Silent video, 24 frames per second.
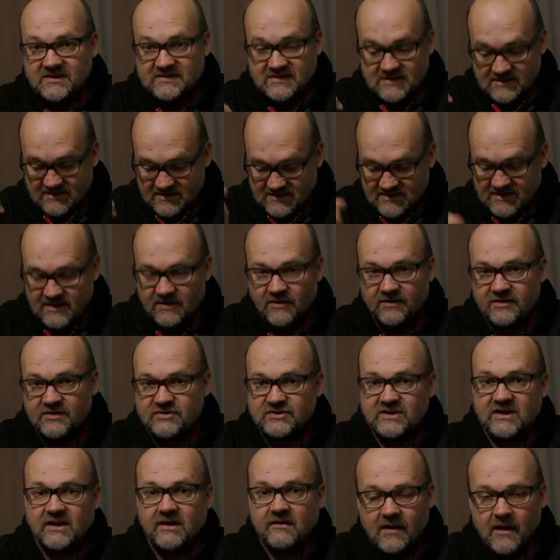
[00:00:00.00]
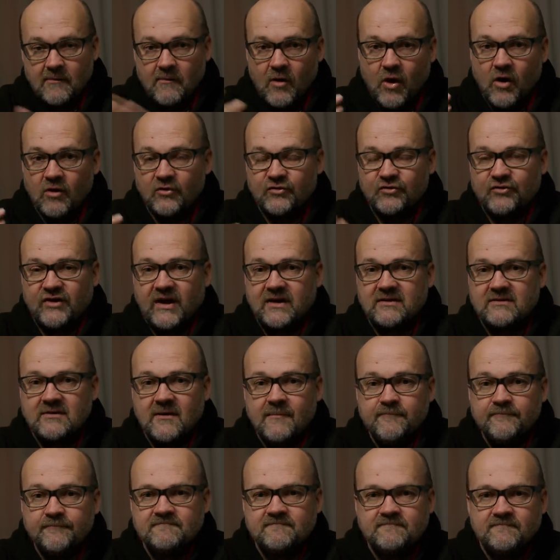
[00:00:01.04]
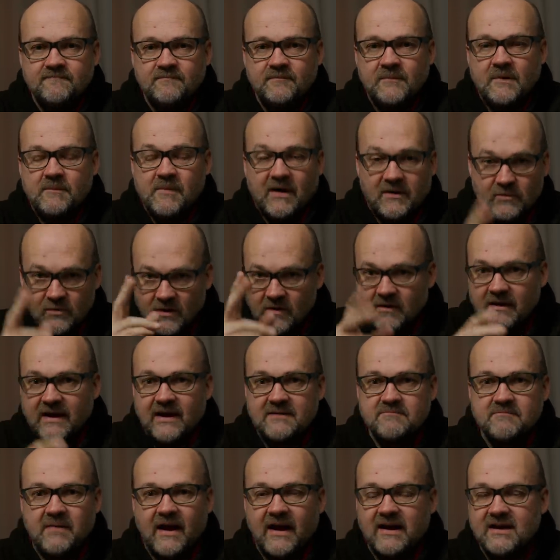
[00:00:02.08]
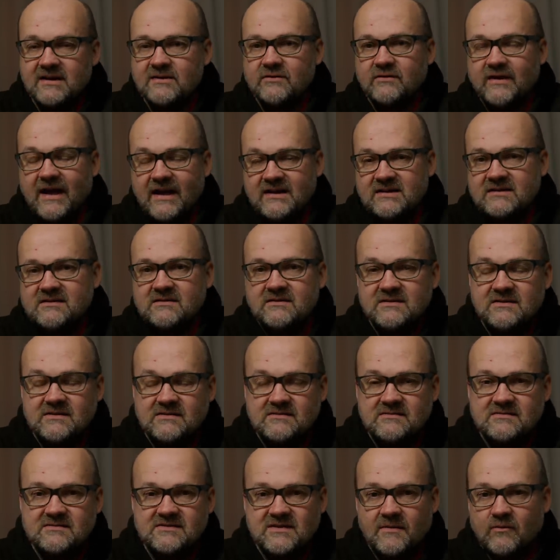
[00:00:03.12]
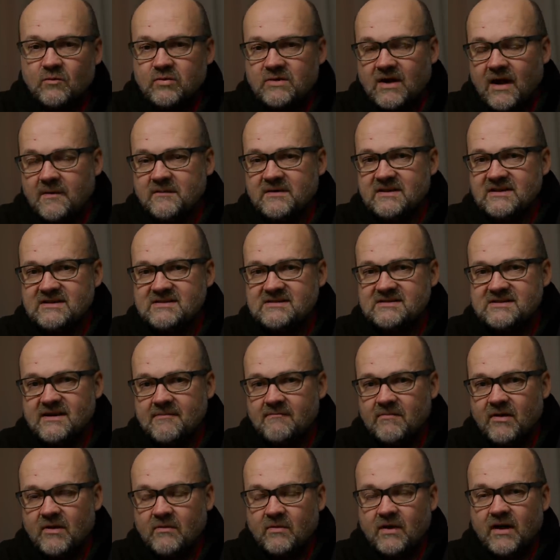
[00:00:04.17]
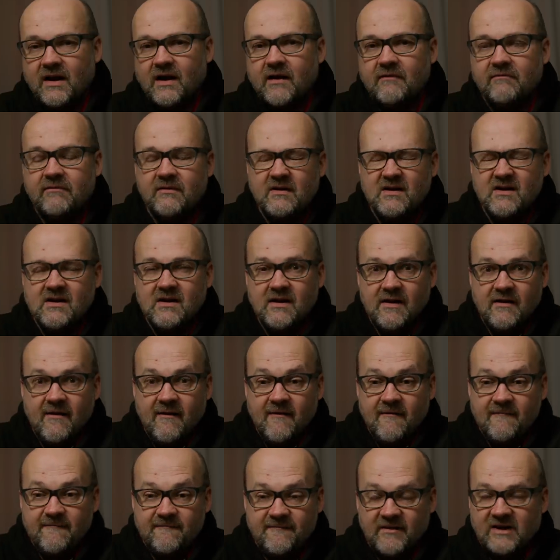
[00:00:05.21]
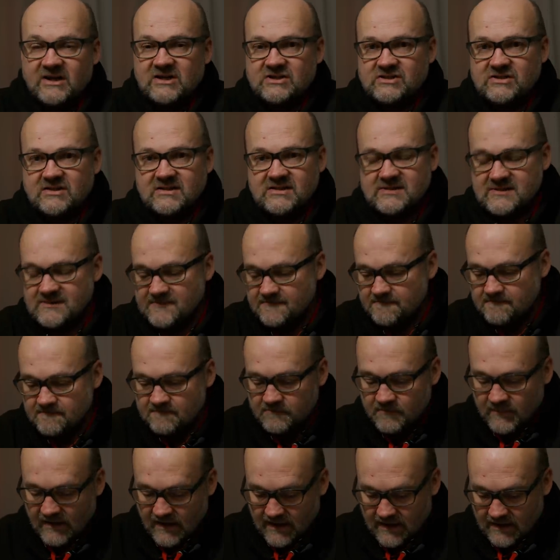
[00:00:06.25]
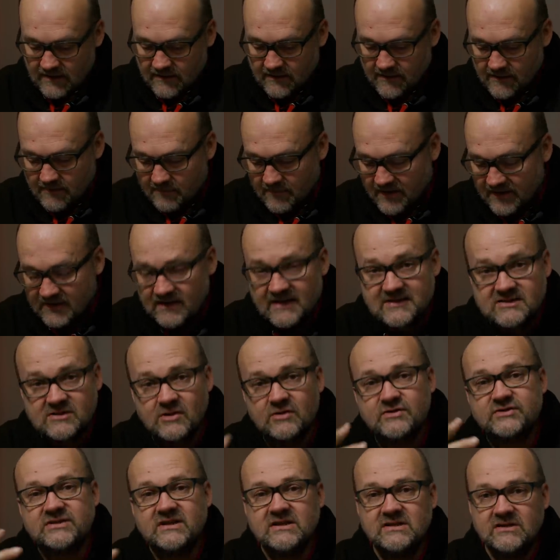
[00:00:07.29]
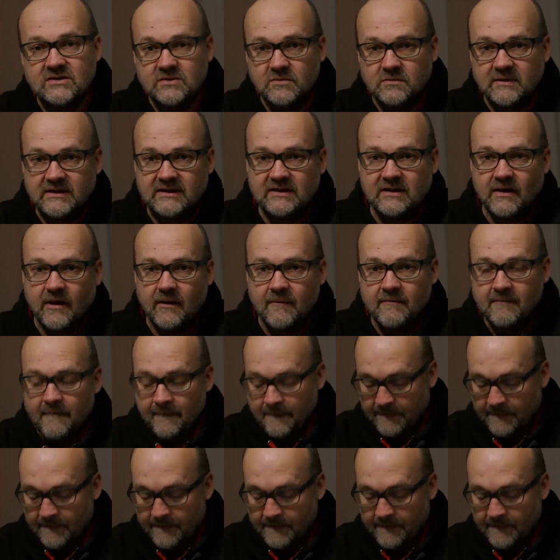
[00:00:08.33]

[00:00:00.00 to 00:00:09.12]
is sit on the chair, I'm all set. But we'll get back into that in sometime in December when I've finished this. And but let's continue with the